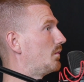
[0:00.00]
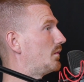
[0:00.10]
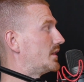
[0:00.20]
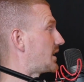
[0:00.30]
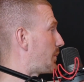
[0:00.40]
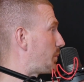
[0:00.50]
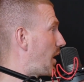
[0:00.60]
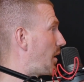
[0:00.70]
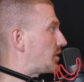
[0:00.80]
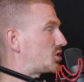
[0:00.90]
Yeah. It's like
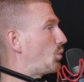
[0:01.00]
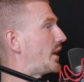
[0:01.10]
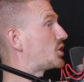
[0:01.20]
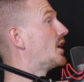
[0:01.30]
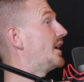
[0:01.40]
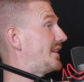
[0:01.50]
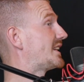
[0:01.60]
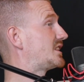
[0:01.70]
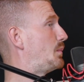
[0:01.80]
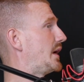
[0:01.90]
a switch.
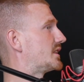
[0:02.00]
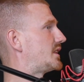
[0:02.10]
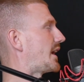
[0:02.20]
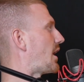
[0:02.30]
That's the biggest thing.